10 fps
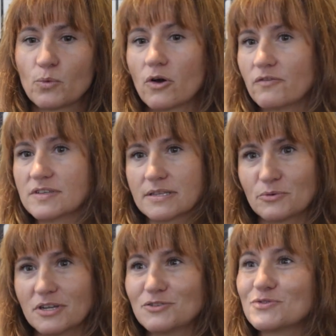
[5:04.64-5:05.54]
we obviously
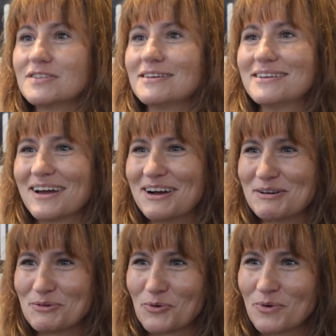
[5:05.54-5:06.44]
we're yet to see,
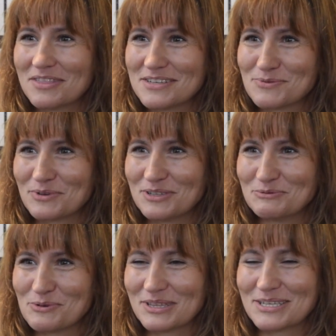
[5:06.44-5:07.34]
uh, you know, where this
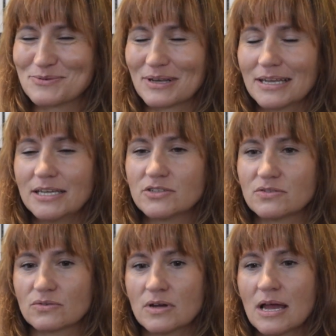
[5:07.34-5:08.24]
will well this will lead
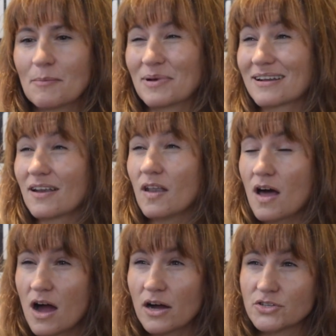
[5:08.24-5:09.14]
to. But at
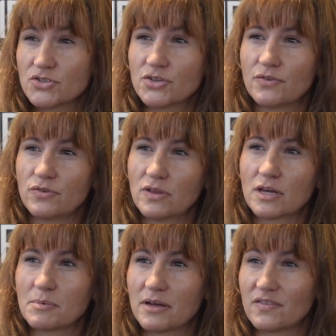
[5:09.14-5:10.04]
large, if you
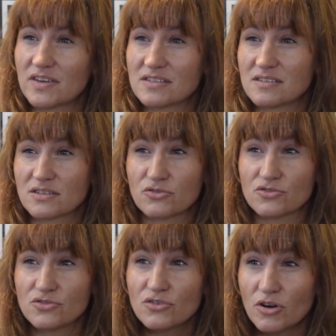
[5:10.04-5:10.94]
think about investors
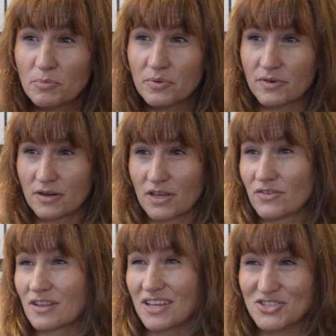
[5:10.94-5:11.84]
across Europe, uh,
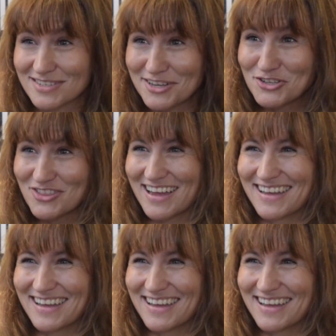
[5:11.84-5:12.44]
given the legislation